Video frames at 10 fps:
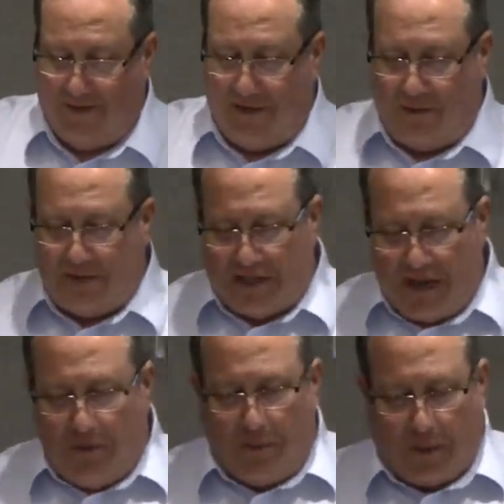The
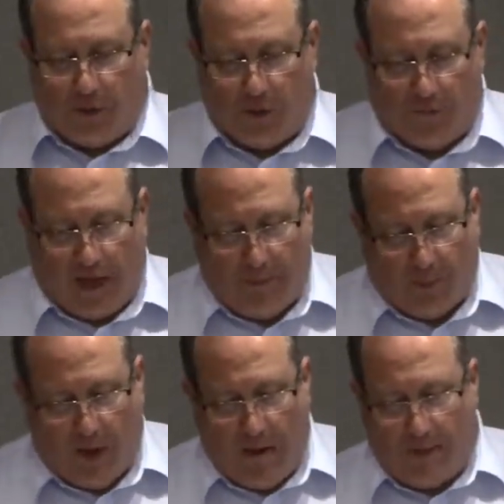same would be true if God
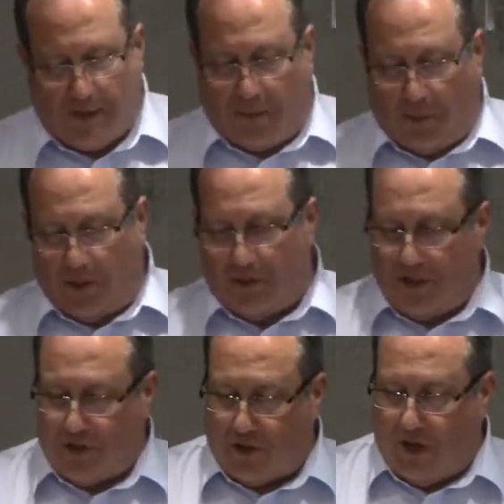promised the person
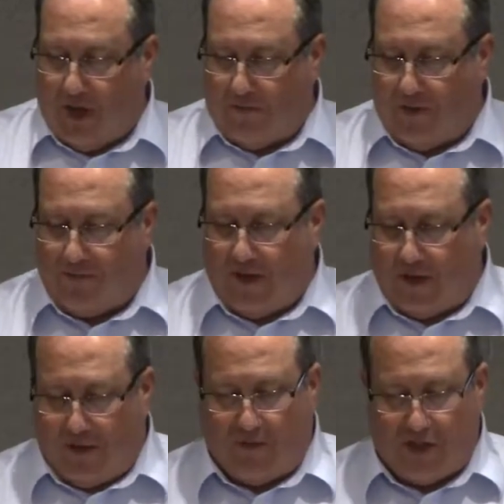eternal life if they
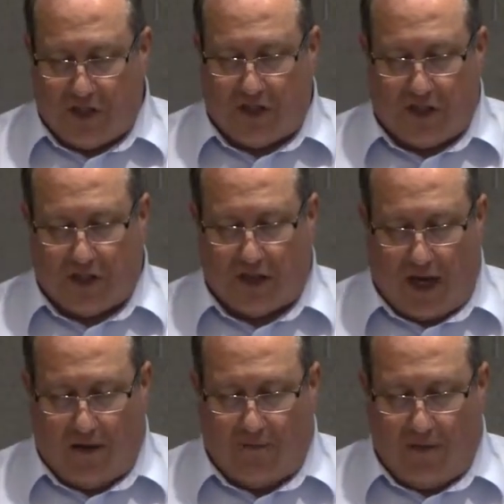lived a sinless
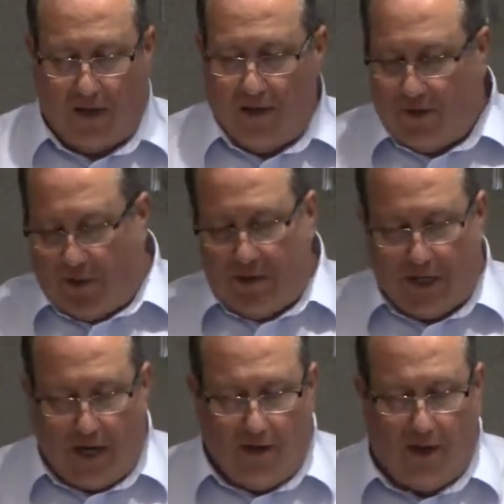life their
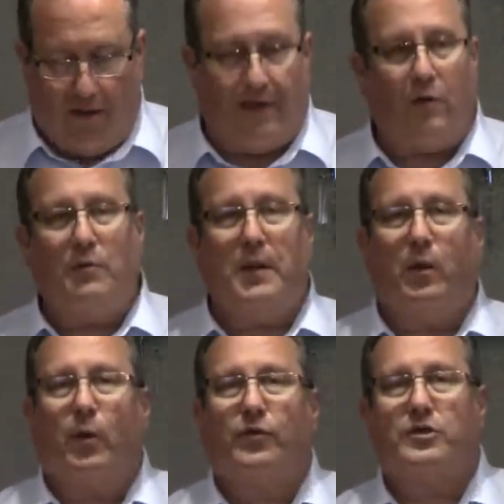entire life. That would be a
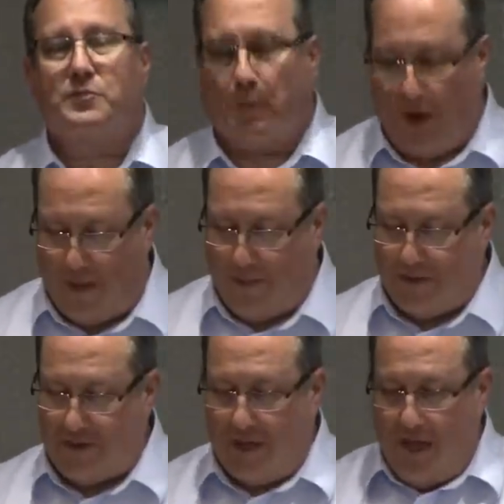worthless
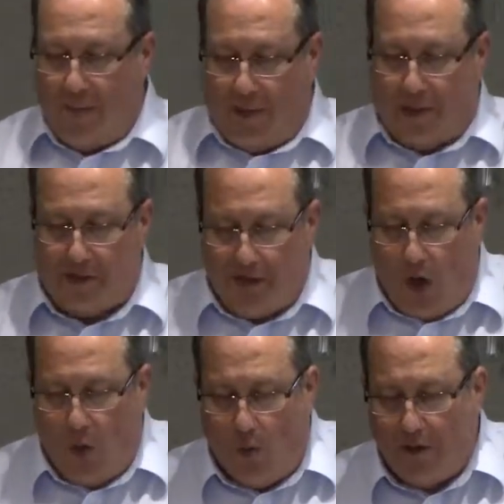promise because
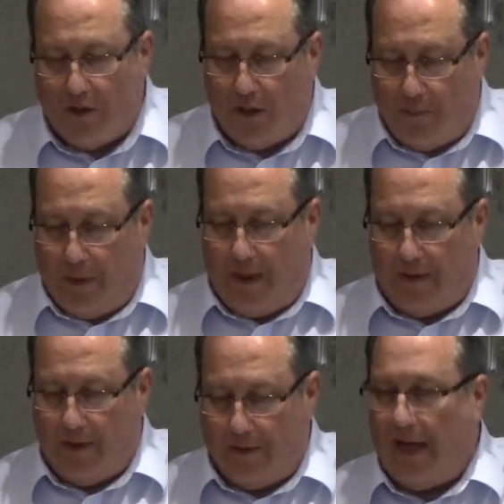no one could
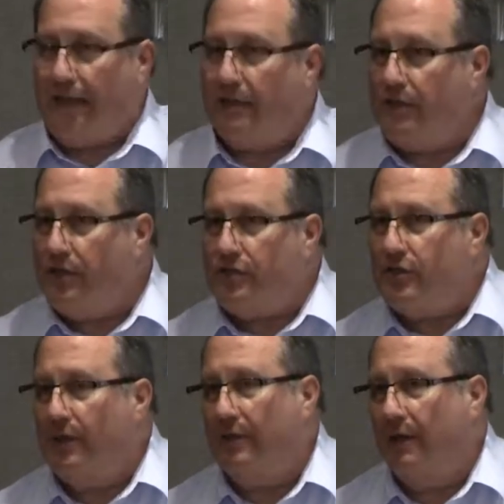meet that
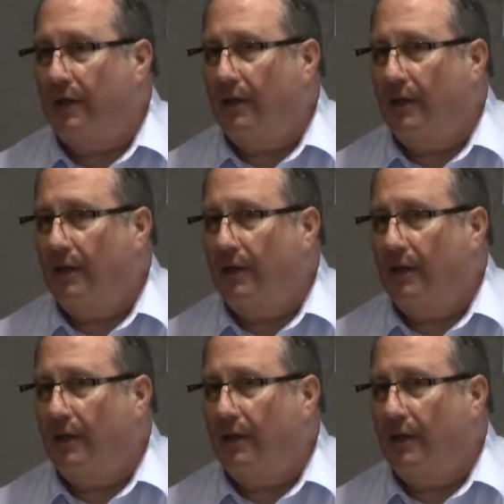condition.